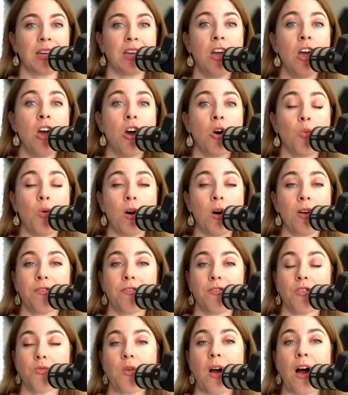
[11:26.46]
one
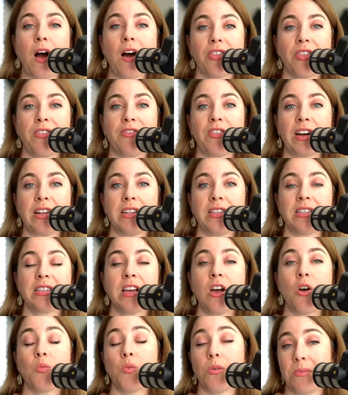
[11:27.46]
for Roth funds,
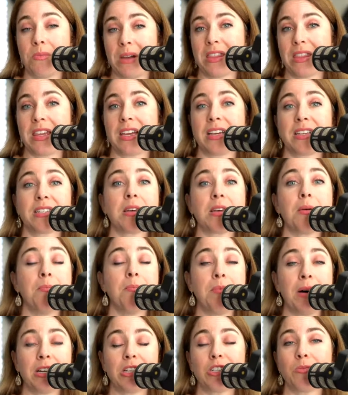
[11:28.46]
will make things
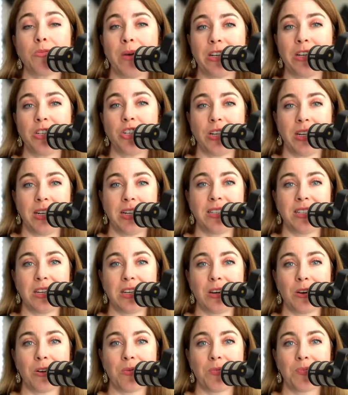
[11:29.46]
much, much
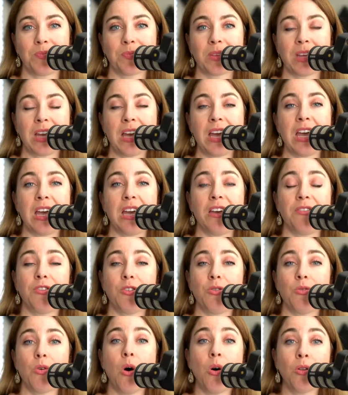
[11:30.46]
easier. If you
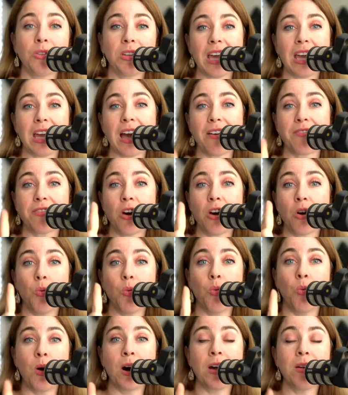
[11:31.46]
only have
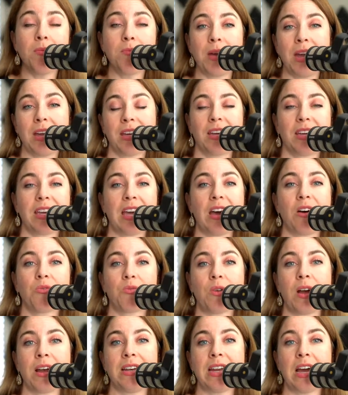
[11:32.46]
one bank account
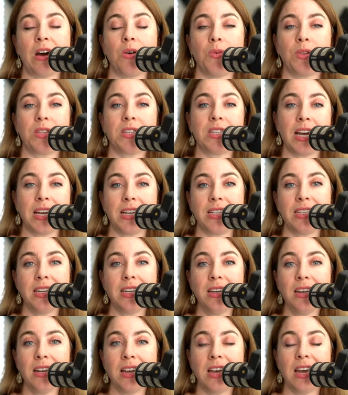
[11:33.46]
right now with
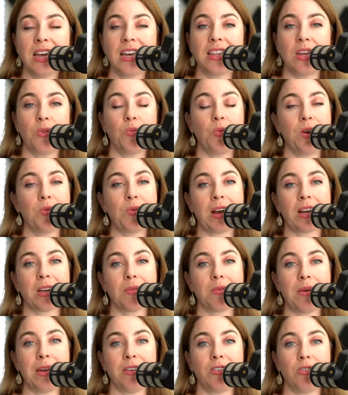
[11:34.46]
Titan, then we'd
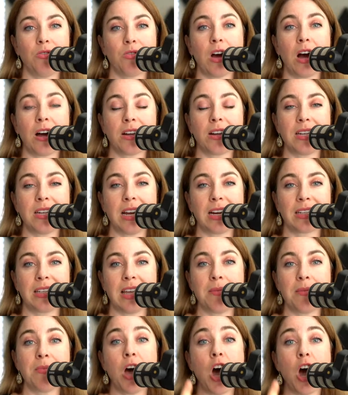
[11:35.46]
recommend you contact
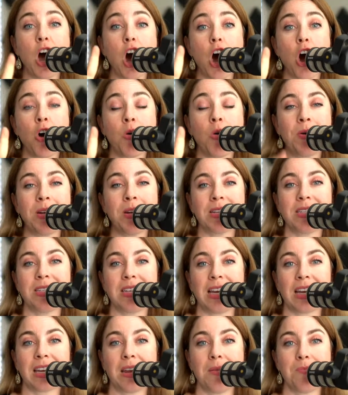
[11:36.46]
them, open a
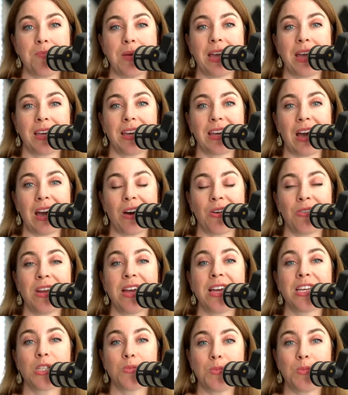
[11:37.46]
second bank account
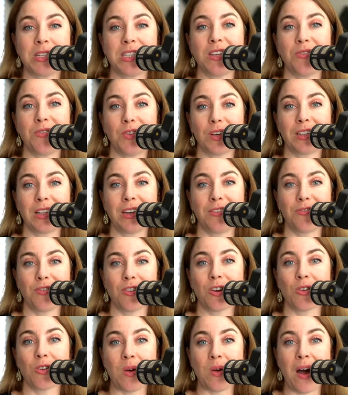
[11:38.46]
specifically for
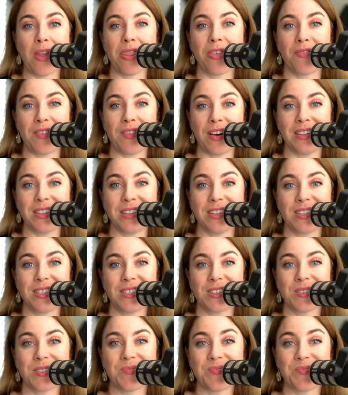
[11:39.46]
your Roth funds.
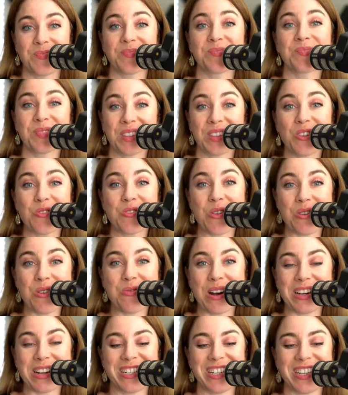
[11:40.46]
Great
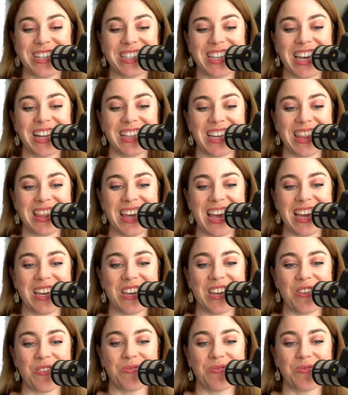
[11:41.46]
questions, Kelly. Thank you.